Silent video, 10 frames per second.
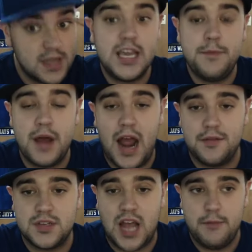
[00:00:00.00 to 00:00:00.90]
Keep an eye
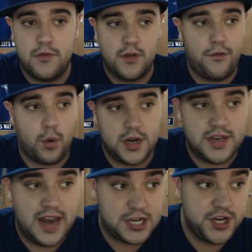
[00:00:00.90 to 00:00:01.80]
on this guy moving forward
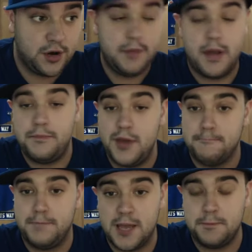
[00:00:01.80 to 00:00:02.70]
into next year. He might be a
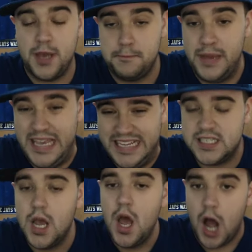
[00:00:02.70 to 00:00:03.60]
big, big
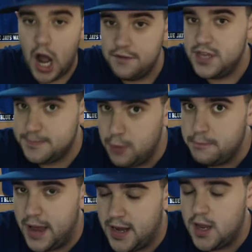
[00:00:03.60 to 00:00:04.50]
piece of this
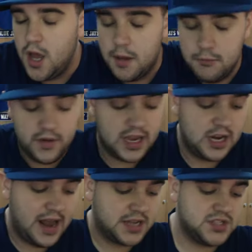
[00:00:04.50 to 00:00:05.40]
bullpen moving
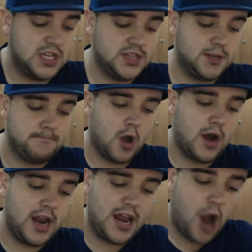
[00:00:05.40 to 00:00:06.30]
into next season. All
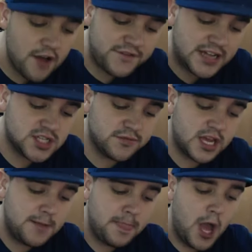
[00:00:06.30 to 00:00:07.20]
right, and
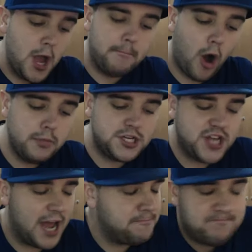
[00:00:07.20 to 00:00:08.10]
offensively, Bo
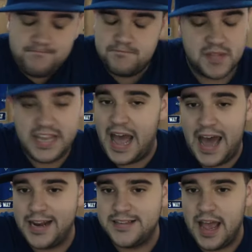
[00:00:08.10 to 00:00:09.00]
Bichette, he
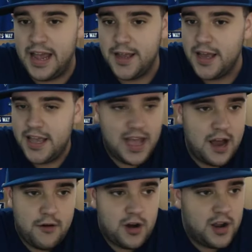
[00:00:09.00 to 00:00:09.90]
had a day. He had